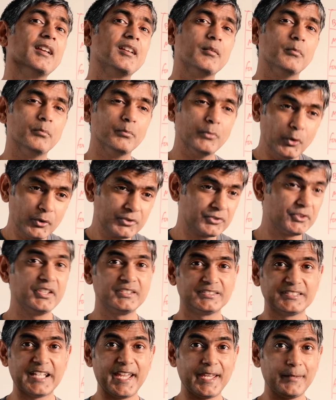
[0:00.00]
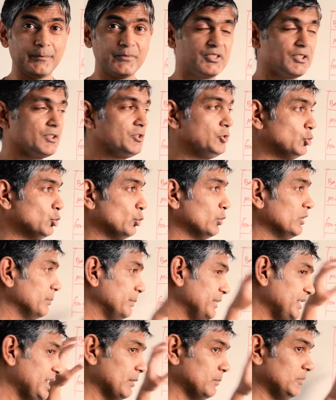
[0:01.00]
Most of the times you will
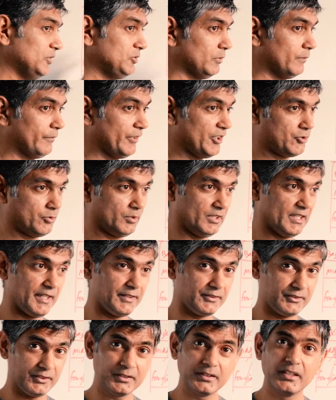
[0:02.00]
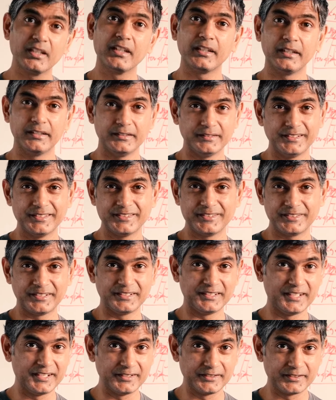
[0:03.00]
be able to visualize it in these 3
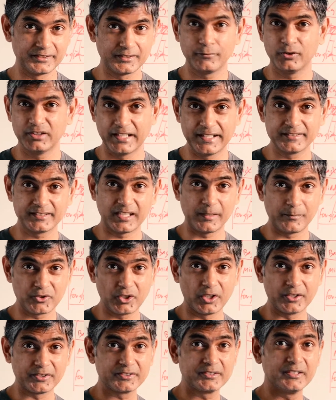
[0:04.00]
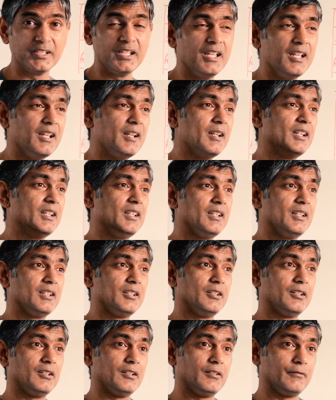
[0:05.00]
layers for landscape shots.
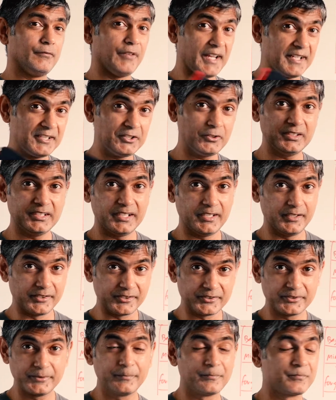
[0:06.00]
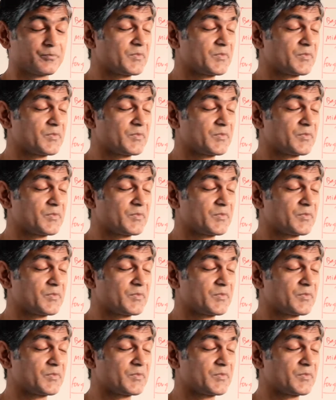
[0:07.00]
Find your layers.